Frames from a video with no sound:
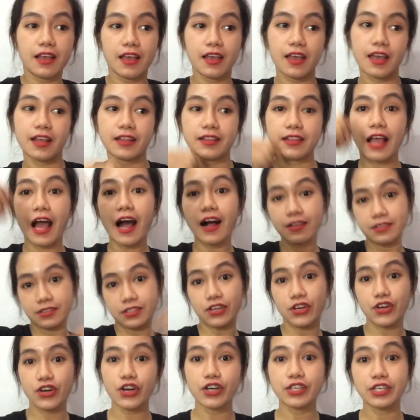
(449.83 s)
it
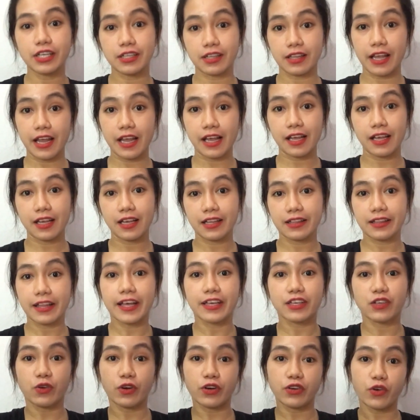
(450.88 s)
alternately.
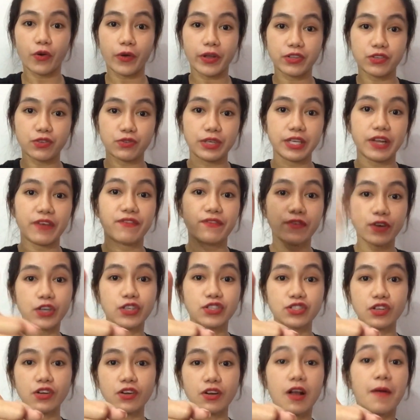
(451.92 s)
Like you're going to read the
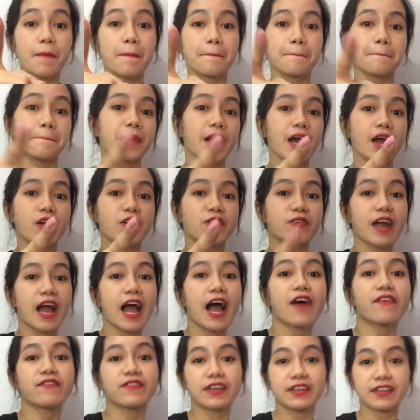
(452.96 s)
first
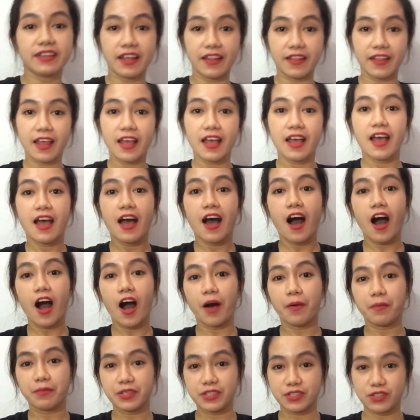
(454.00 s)
paragraph and then
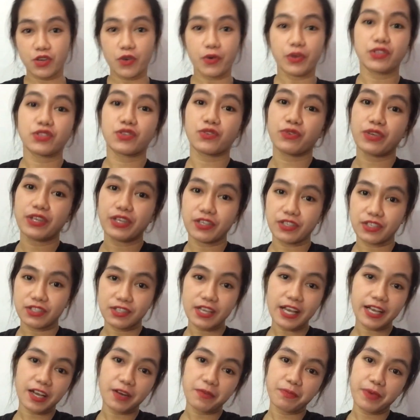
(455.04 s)
he's going to read the
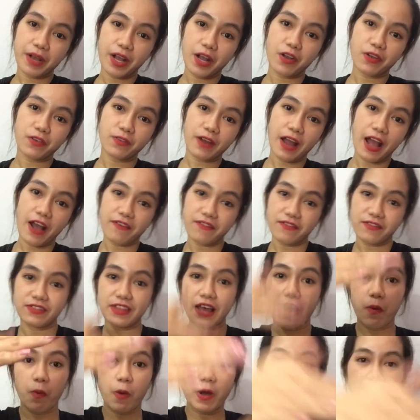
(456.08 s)
second paragraph,
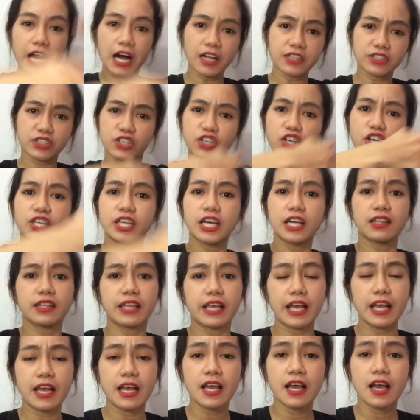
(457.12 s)
that one,
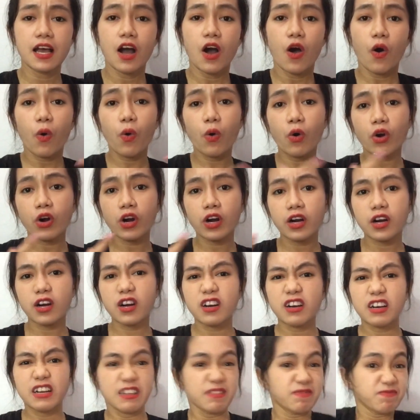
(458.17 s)
alternately. Or